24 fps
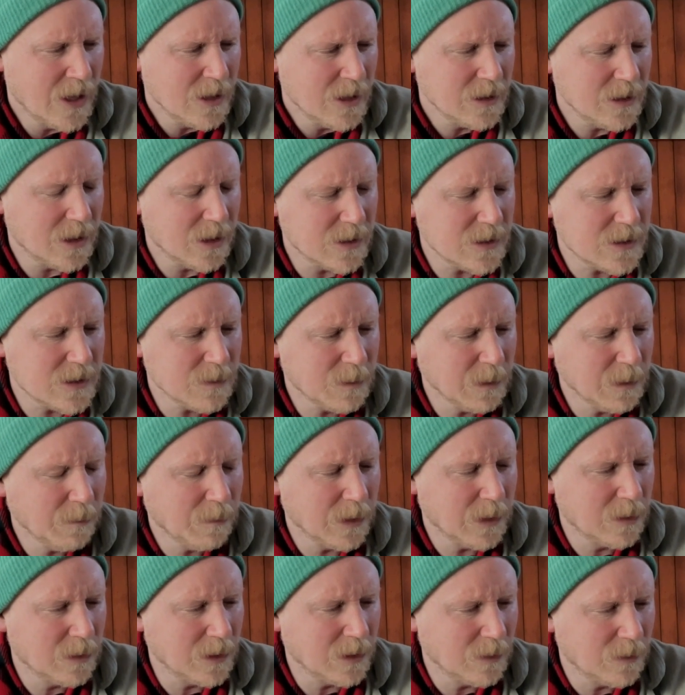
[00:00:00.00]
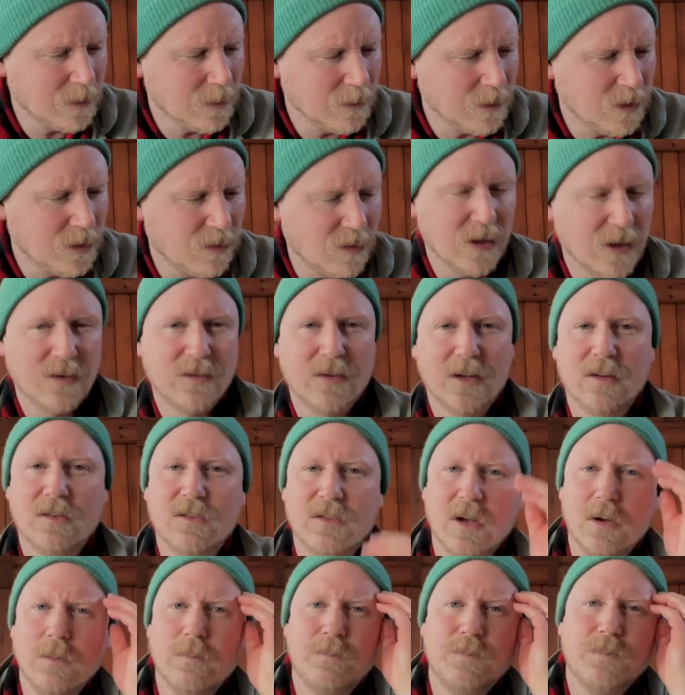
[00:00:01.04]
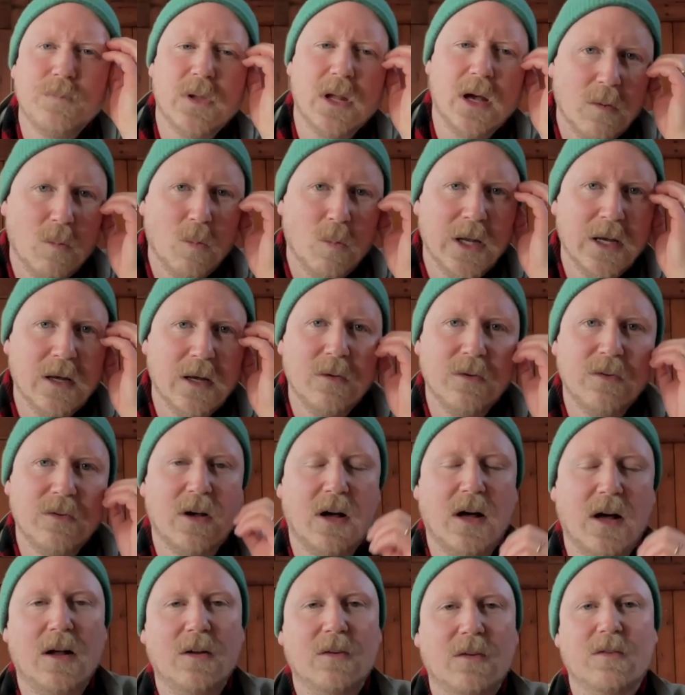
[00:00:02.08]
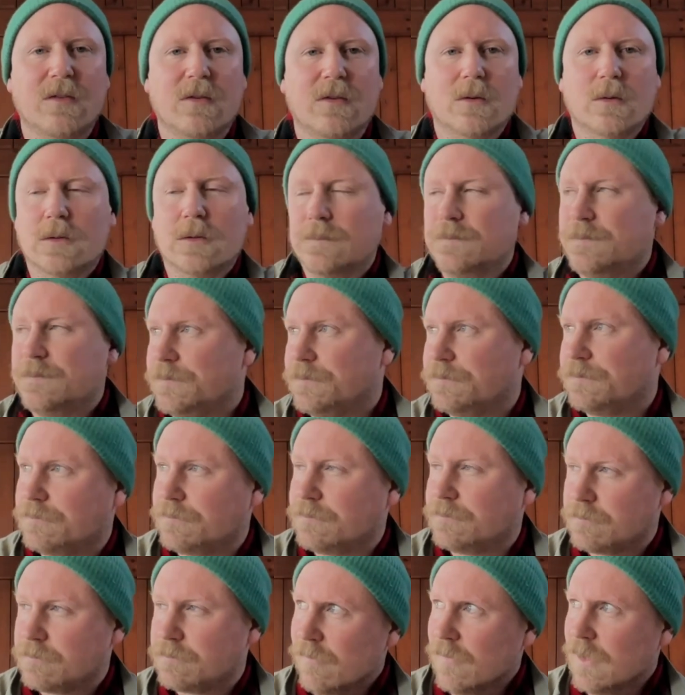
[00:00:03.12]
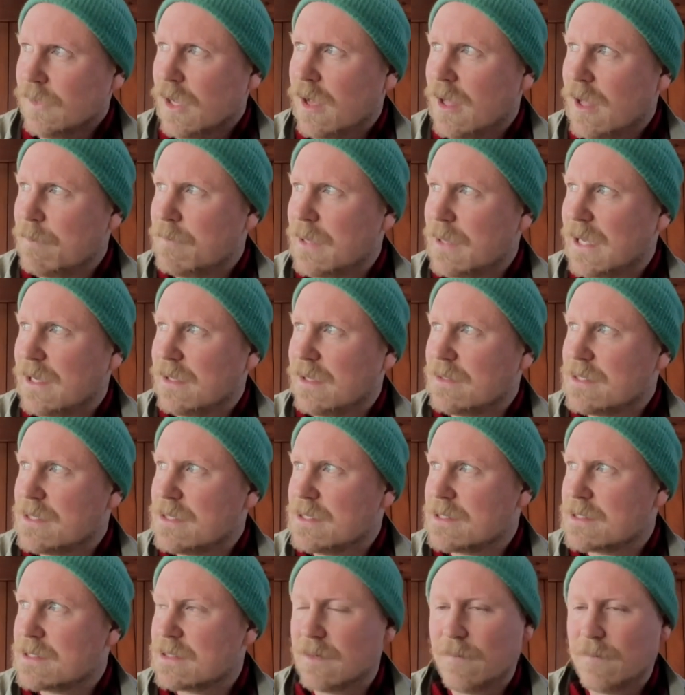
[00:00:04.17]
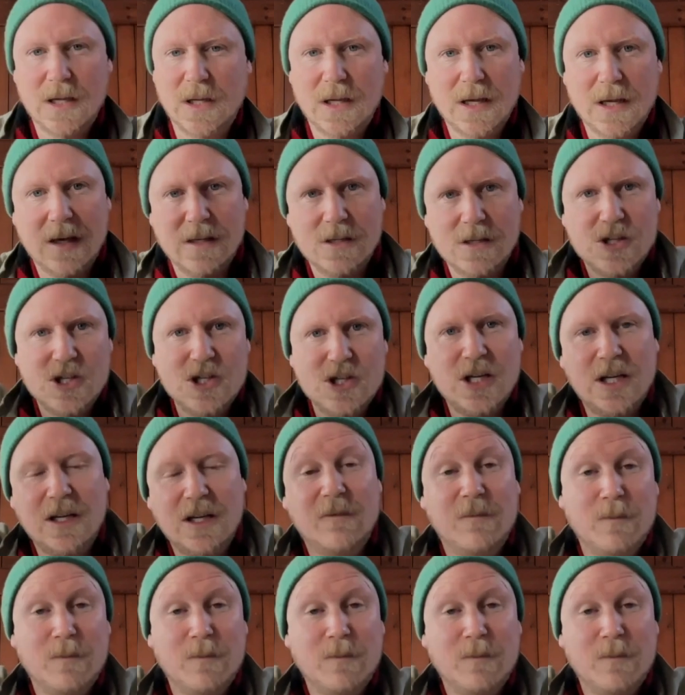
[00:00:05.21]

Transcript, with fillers: The unzipping buildings were interesting. So when I was at art school, I made this sheet of